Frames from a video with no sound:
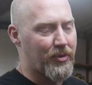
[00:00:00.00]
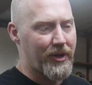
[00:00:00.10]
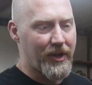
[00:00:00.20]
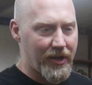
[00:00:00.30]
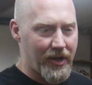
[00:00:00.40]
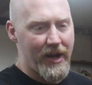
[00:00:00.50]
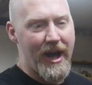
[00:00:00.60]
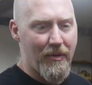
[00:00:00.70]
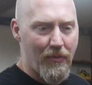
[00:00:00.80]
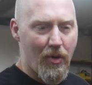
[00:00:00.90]
are getting in and
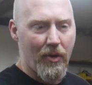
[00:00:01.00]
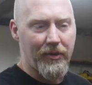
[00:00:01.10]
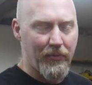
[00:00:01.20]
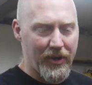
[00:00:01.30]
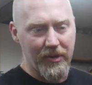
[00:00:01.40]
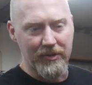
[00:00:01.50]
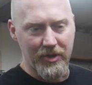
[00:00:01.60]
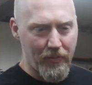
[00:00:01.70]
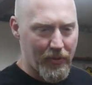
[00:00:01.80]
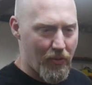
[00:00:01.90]
out more, their windows
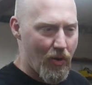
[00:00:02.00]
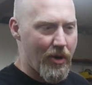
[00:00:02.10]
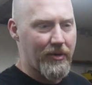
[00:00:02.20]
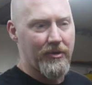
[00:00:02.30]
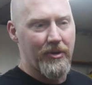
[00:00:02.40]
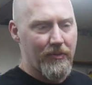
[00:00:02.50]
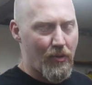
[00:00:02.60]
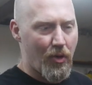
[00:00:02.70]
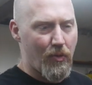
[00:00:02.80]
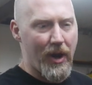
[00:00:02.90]
open more
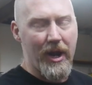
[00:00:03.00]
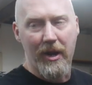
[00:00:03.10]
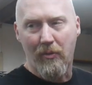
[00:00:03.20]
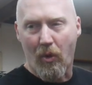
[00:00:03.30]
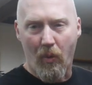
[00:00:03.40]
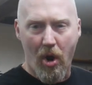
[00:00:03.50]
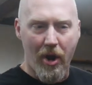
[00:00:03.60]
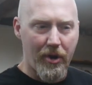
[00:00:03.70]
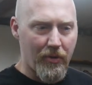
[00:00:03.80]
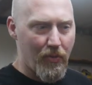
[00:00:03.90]
rain, more
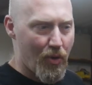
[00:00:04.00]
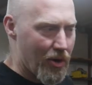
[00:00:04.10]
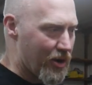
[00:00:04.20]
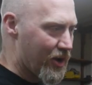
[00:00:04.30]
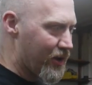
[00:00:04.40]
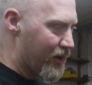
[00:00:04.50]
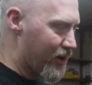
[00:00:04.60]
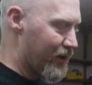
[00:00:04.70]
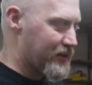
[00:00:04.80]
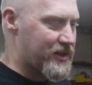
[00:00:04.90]
water, more
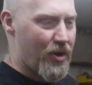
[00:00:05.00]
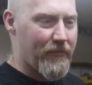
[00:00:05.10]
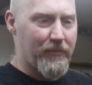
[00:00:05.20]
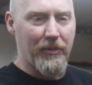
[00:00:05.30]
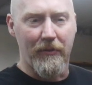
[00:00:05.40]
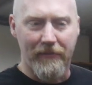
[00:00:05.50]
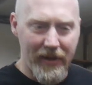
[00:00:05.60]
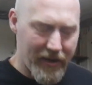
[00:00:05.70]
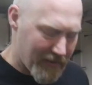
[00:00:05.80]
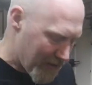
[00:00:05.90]
salt from your feet,